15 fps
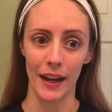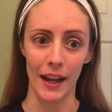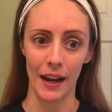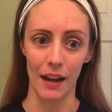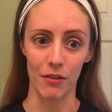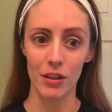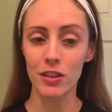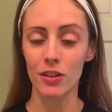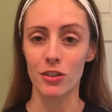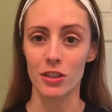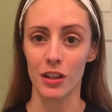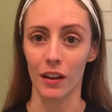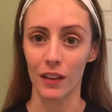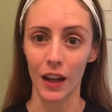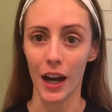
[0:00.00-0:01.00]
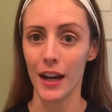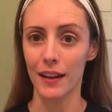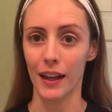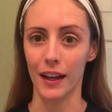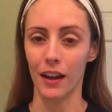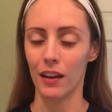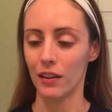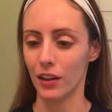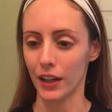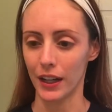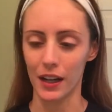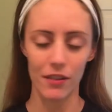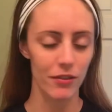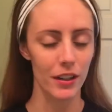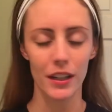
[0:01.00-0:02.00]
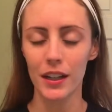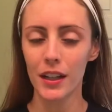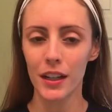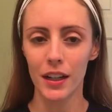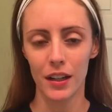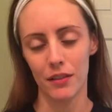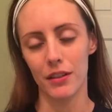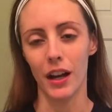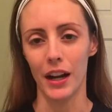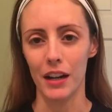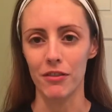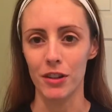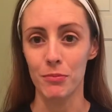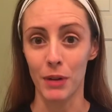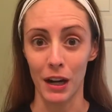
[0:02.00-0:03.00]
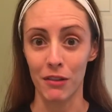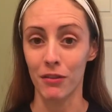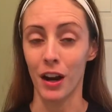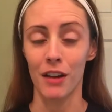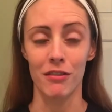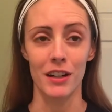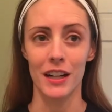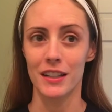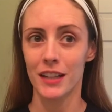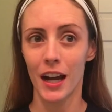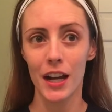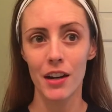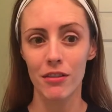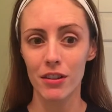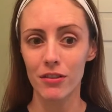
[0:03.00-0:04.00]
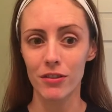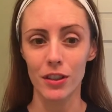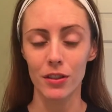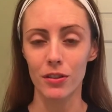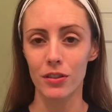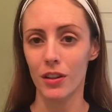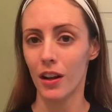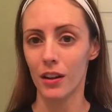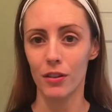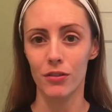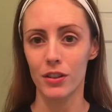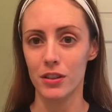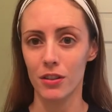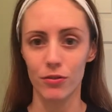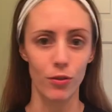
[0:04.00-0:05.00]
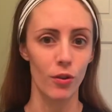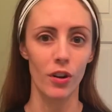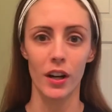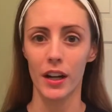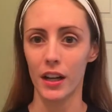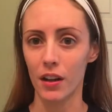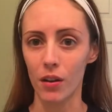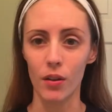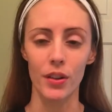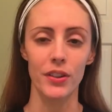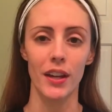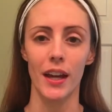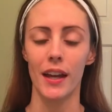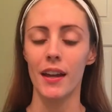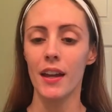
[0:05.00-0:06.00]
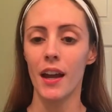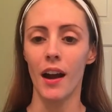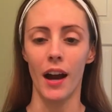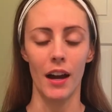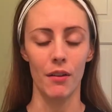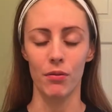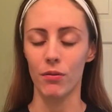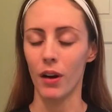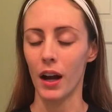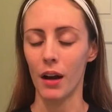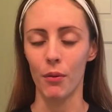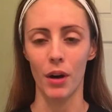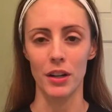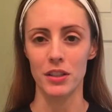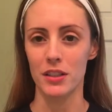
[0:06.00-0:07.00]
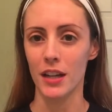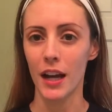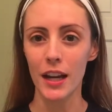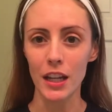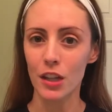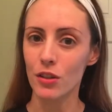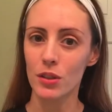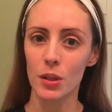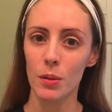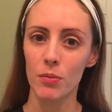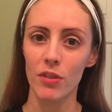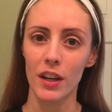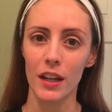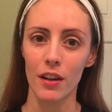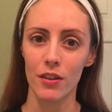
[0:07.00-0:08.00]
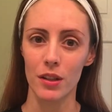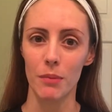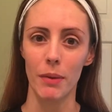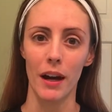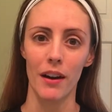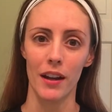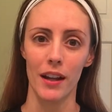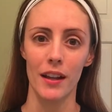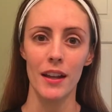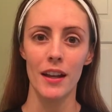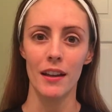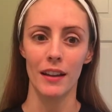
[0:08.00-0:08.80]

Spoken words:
And I research it a lot. Like I look at not every, but I read a ton of reviews all over Sephora and Ulta. I watch a ton of YouTube videos about it.